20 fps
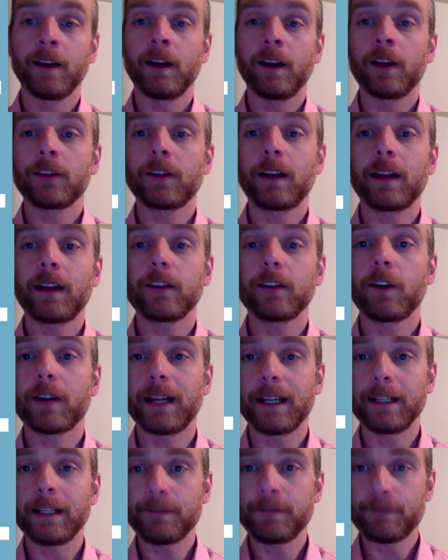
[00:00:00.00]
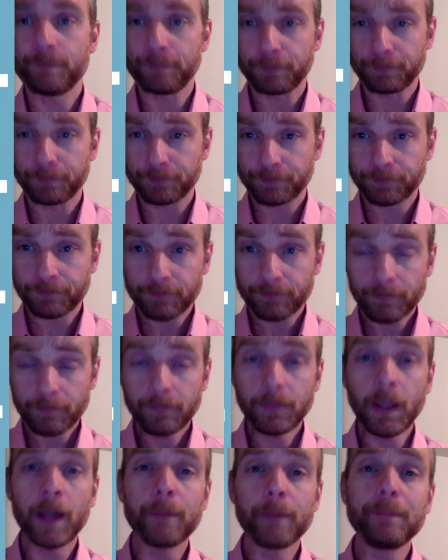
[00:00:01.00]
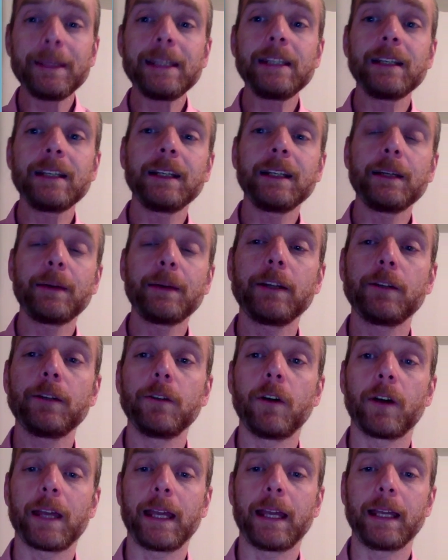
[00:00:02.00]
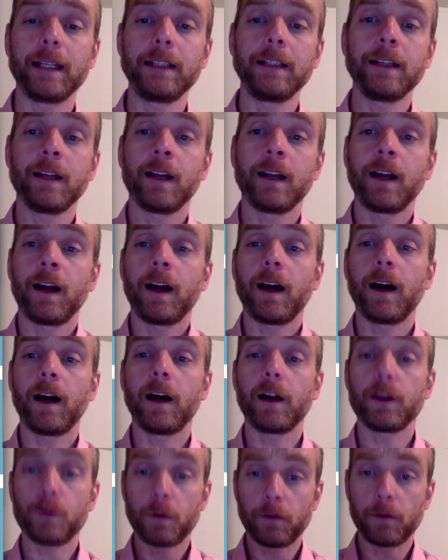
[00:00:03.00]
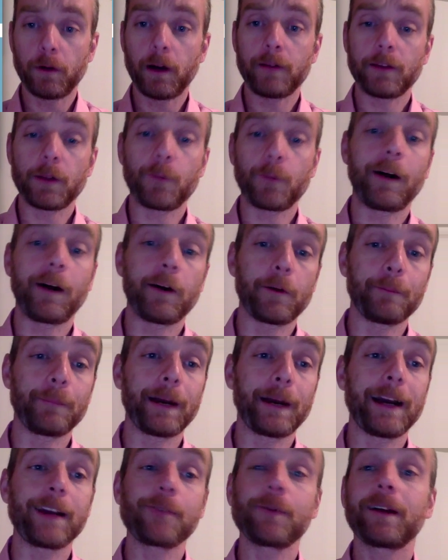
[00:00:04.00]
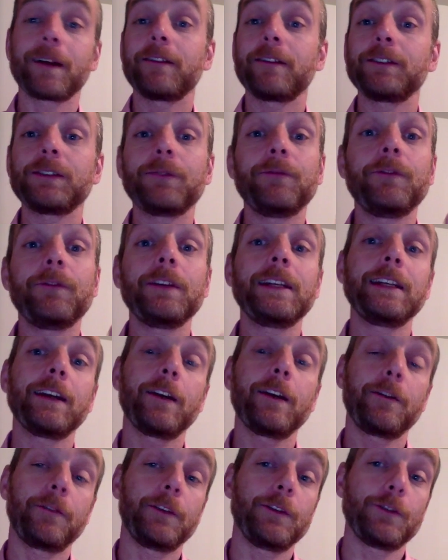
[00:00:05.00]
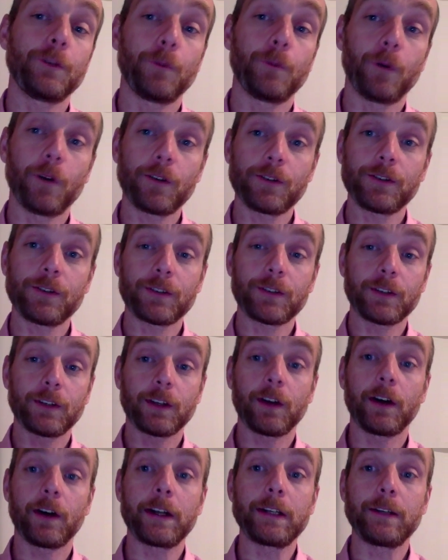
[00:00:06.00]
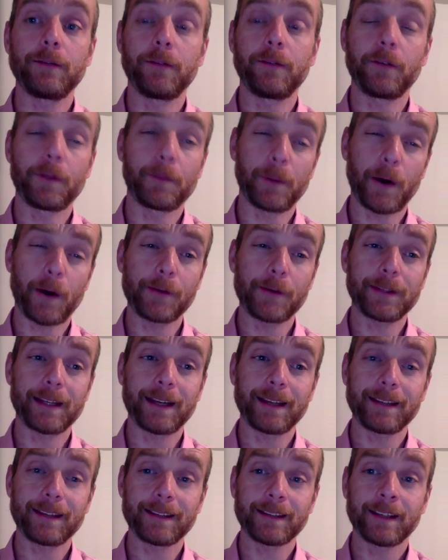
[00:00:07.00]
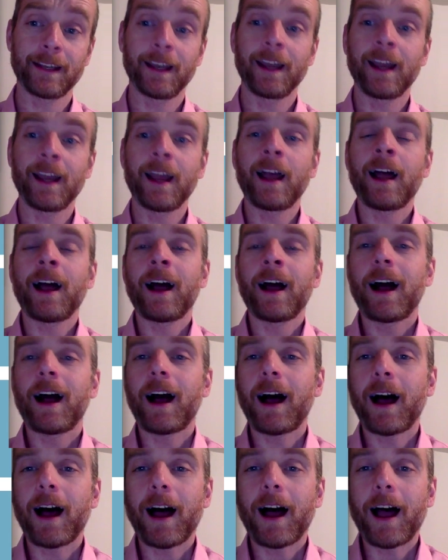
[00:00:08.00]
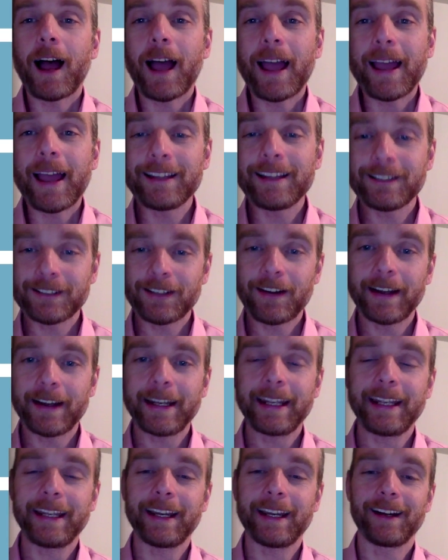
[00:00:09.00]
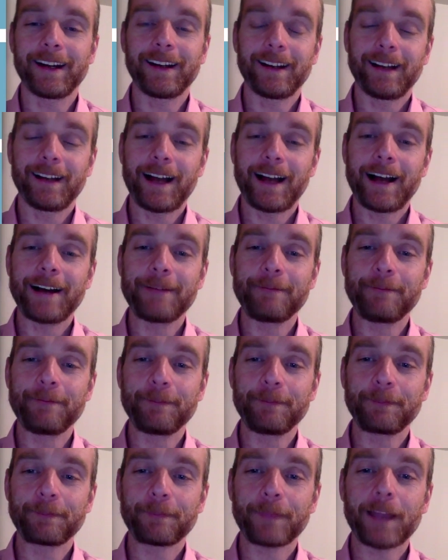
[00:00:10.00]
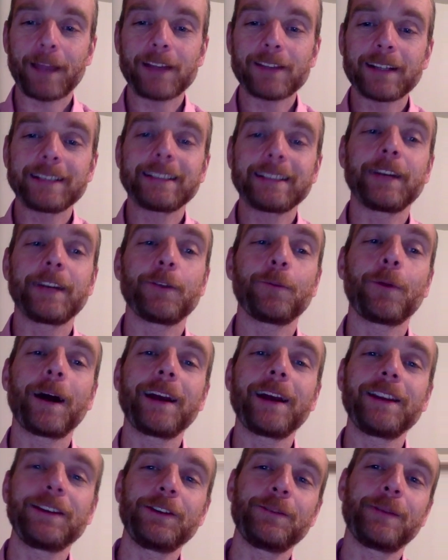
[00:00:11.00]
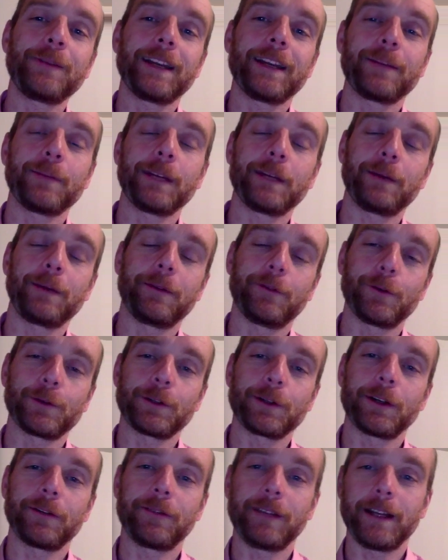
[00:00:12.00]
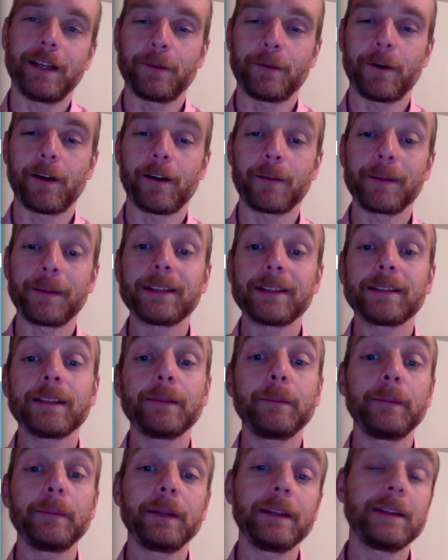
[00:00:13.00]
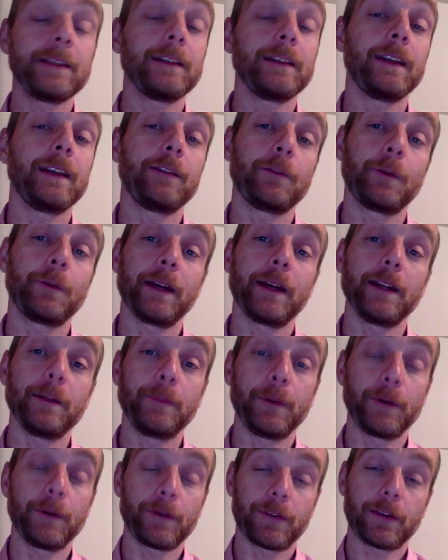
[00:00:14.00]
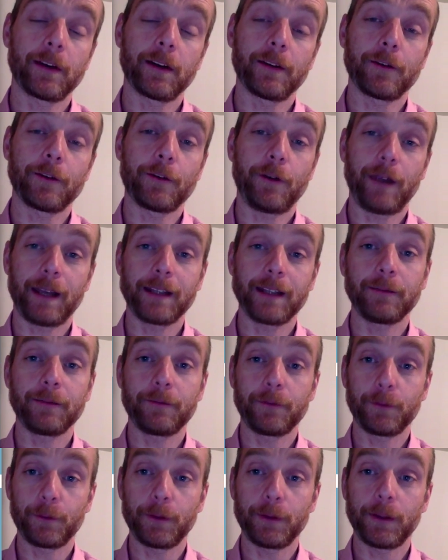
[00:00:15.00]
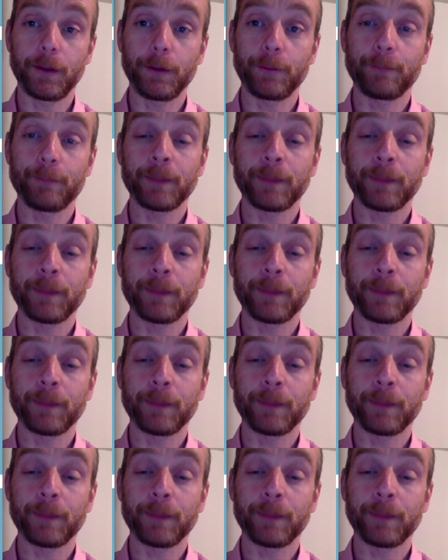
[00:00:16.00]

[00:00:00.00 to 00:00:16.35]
So let's log in. Immediately you log in, you arrive at the welcome page where there is a video for you to watch that's going to guide you through the process. Inside here, as I say, the way that you make money with Auto Affiliate Program is simply to give away the books that I've created for you.